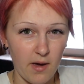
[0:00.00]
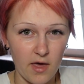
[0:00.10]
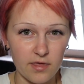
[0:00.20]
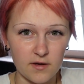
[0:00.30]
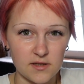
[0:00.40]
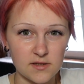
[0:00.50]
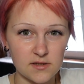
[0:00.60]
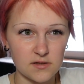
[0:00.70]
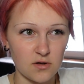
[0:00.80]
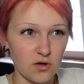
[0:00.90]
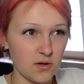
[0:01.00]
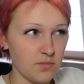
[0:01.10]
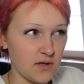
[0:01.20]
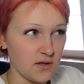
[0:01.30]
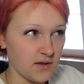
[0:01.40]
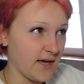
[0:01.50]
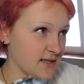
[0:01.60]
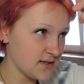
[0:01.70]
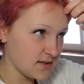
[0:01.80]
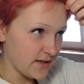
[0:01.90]
bath is gonna be
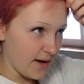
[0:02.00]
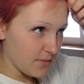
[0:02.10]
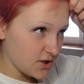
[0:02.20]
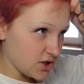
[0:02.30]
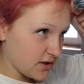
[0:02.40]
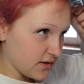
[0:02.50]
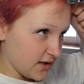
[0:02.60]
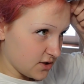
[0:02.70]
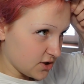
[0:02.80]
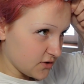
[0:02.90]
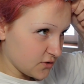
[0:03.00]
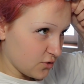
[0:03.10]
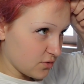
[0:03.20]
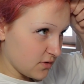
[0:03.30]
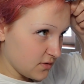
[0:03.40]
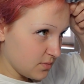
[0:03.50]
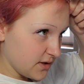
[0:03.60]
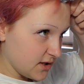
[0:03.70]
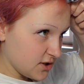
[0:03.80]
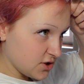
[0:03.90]
less damaging than just normal
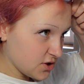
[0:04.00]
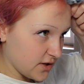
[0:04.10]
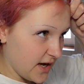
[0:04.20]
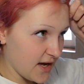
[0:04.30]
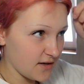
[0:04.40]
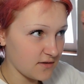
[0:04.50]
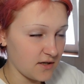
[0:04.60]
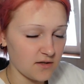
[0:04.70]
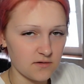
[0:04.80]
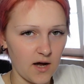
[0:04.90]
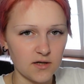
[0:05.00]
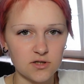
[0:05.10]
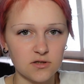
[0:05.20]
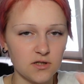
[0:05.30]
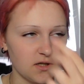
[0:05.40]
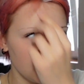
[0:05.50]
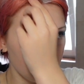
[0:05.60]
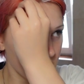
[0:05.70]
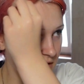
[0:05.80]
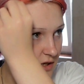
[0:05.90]
bleach, and it actually
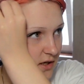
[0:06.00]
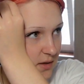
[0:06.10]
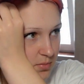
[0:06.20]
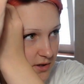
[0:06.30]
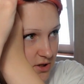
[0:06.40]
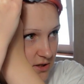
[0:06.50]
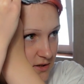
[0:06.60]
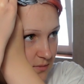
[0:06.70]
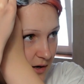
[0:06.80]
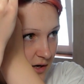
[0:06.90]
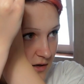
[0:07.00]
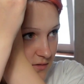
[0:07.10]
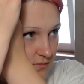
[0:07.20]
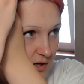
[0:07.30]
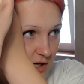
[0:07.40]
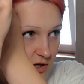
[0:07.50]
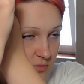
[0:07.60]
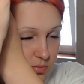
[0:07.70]
bleaches my hair